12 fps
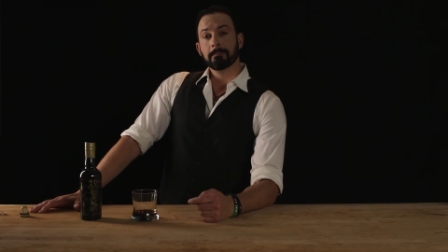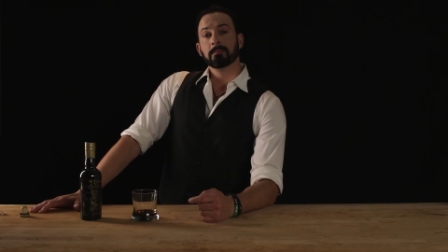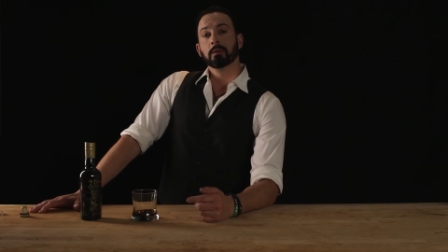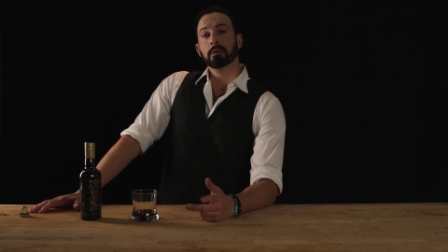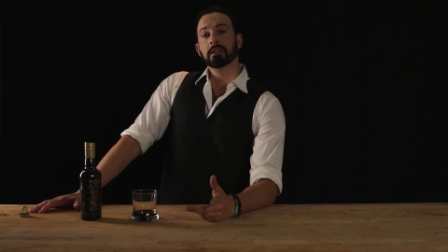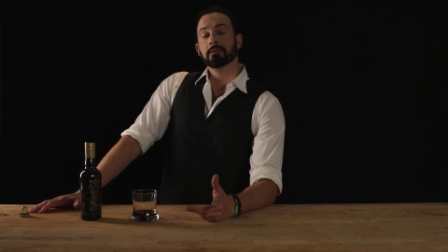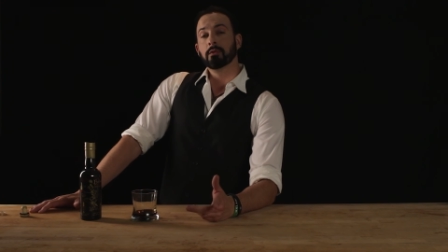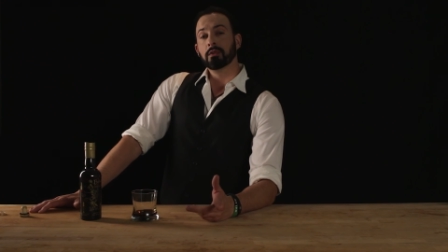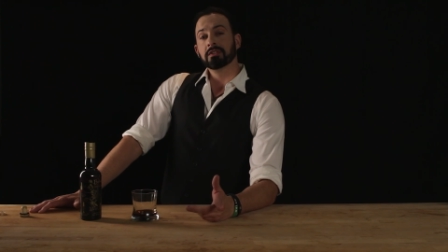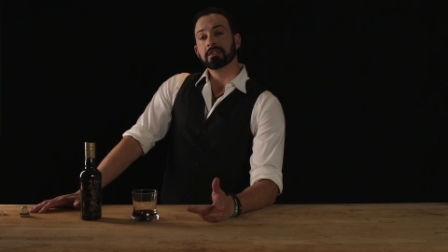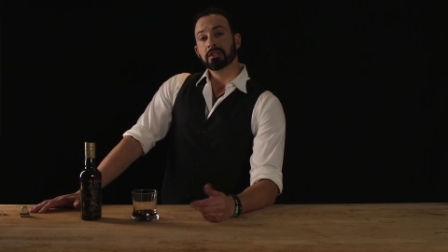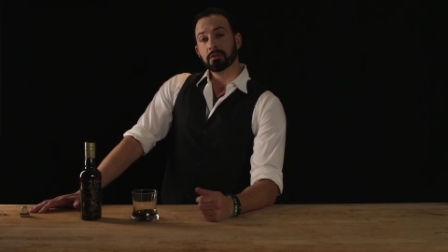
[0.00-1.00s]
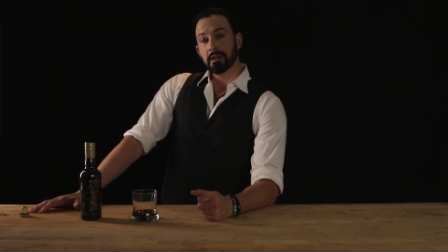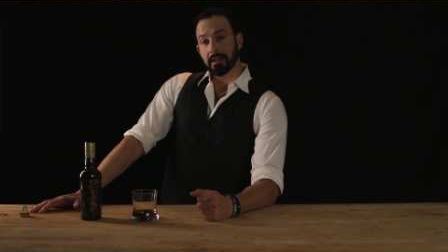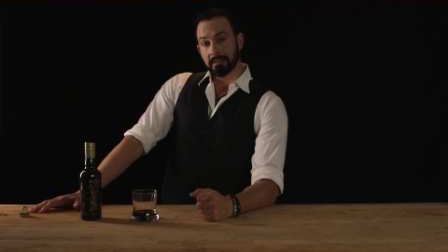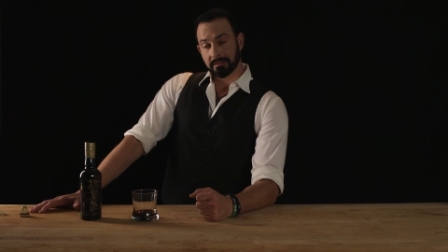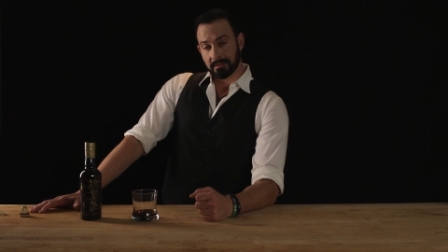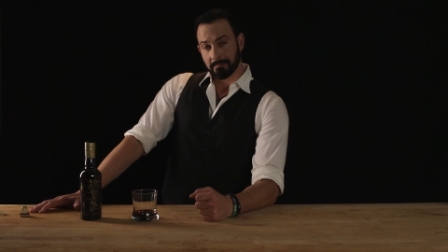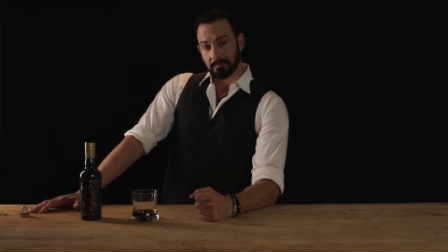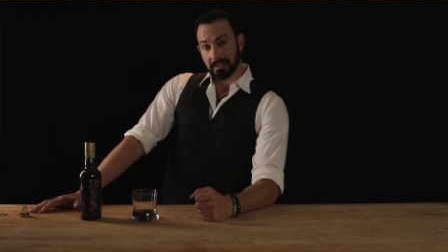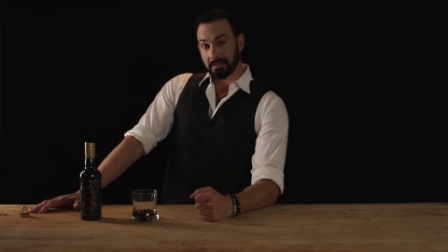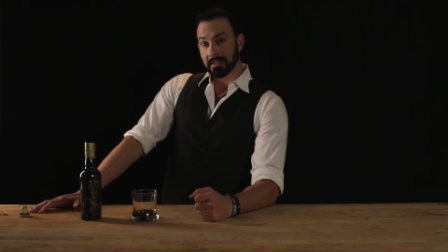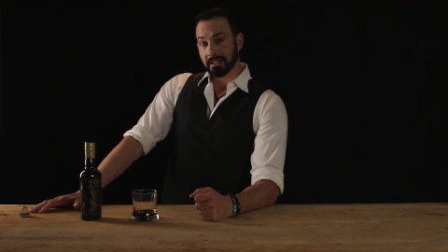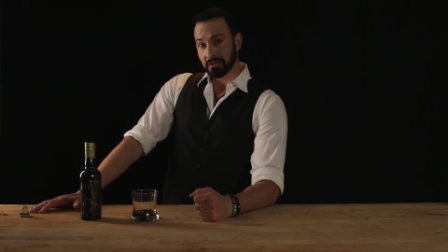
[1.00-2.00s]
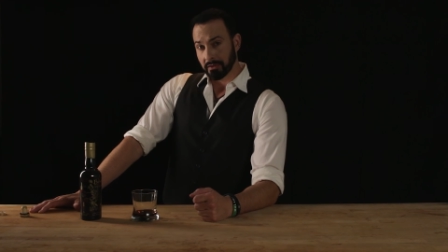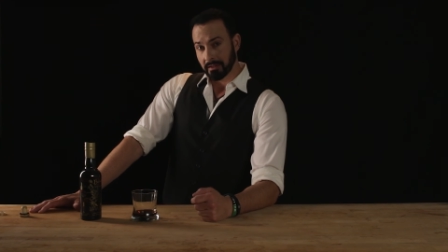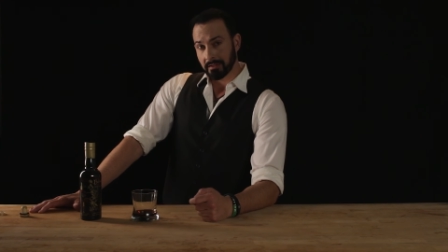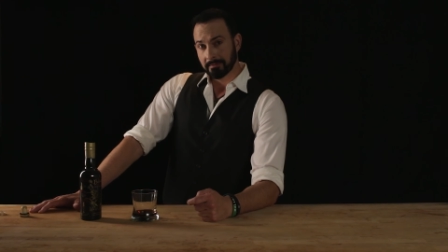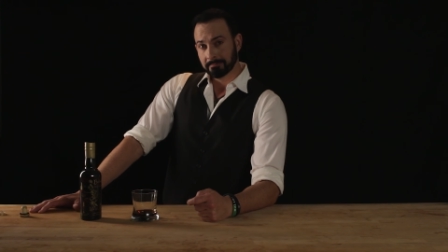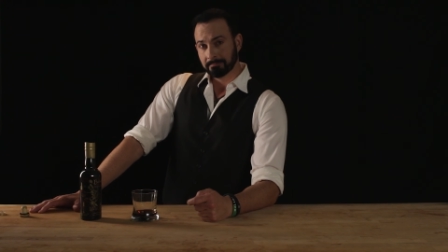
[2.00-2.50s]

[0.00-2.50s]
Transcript: and we look forward to seeing you guys at the next drink.